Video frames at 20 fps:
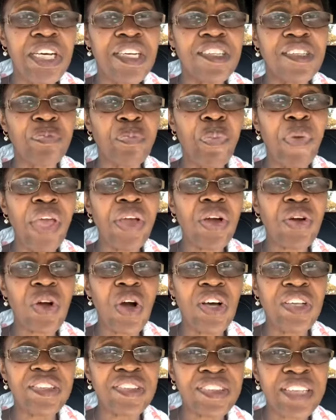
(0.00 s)
Speak
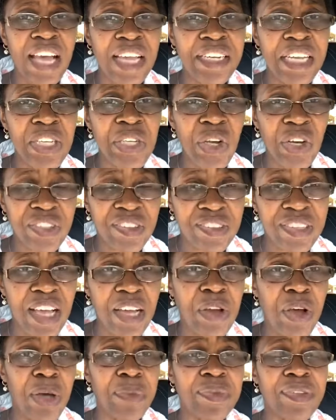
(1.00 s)
concerning your
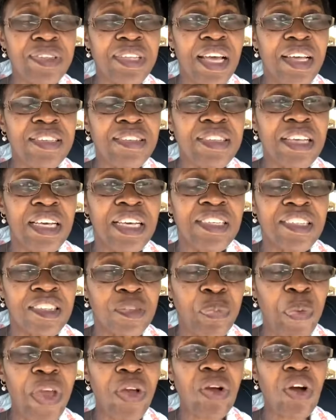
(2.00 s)
circumstance.
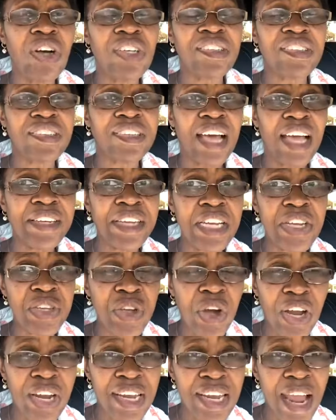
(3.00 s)
Speak concerning
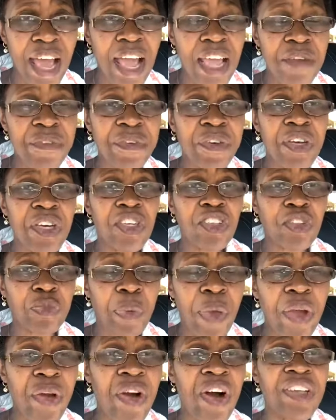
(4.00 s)
your life.
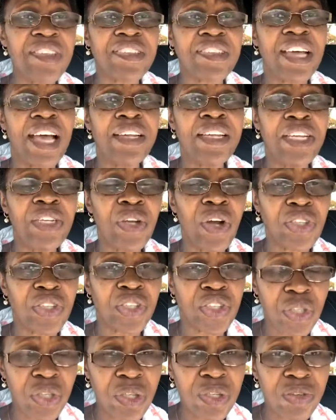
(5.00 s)
Speak concerning your
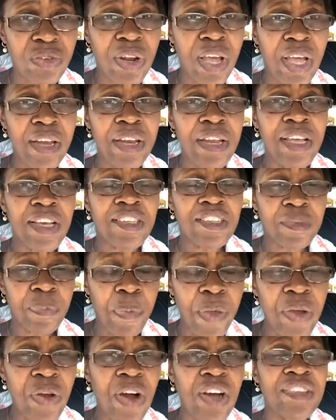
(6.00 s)
children.
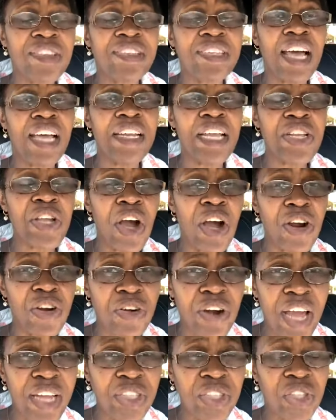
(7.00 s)
Speak concerning your
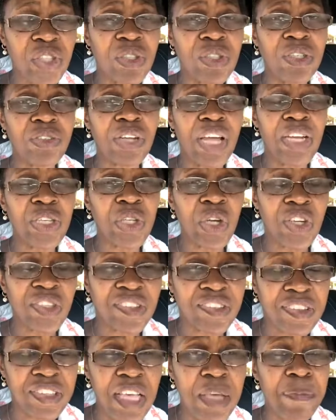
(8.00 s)
grandchildren, your
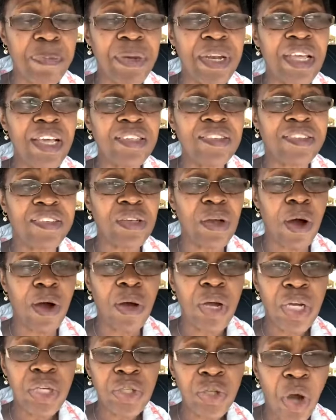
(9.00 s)
siblings,
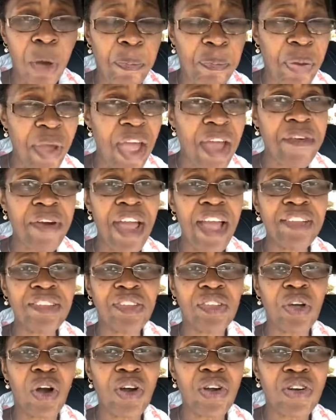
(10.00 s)
your
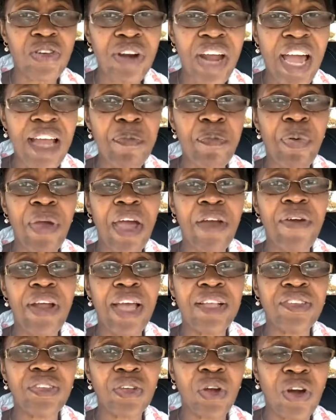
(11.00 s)
parents, your
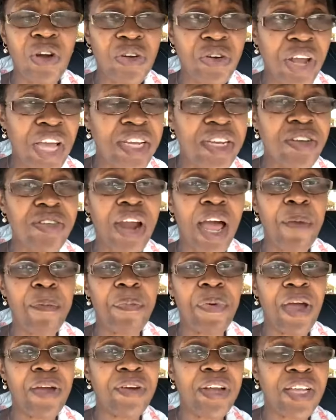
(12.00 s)
grandparents, your
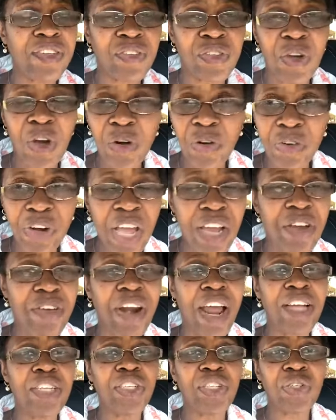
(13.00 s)
great-grandparents, your
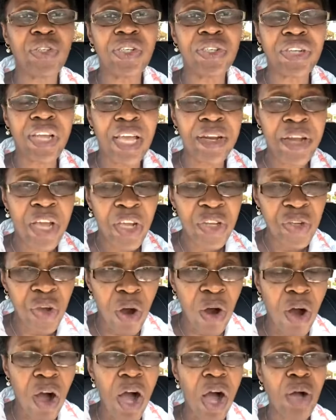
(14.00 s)
great-grandchildren,
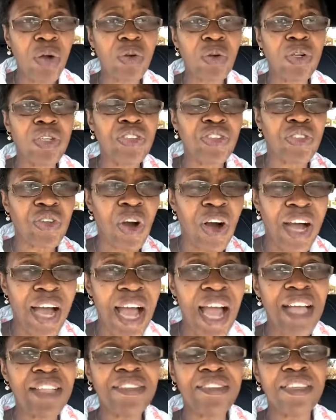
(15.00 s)
your uncles, your
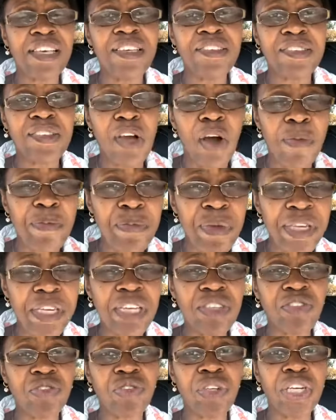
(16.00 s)
aunties, your
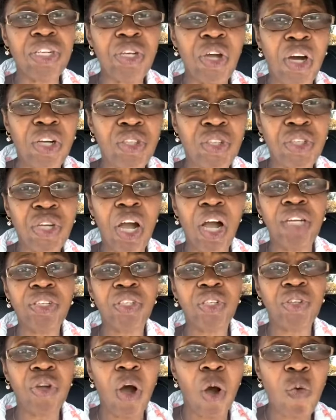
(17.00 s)
ministry, your
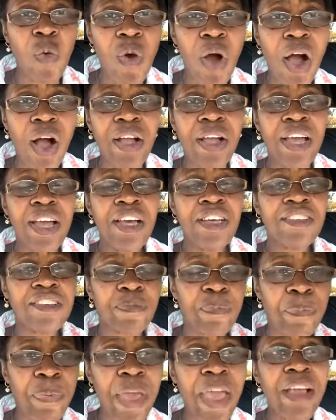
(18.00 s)
church, your work.
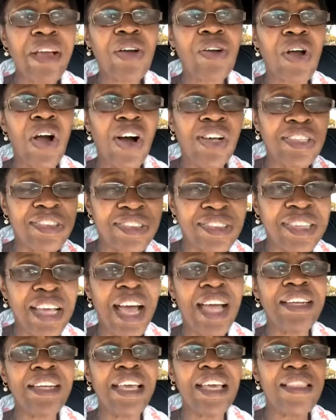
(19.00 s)
Speak
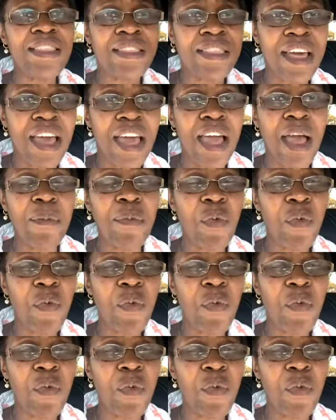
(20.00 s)
concerning them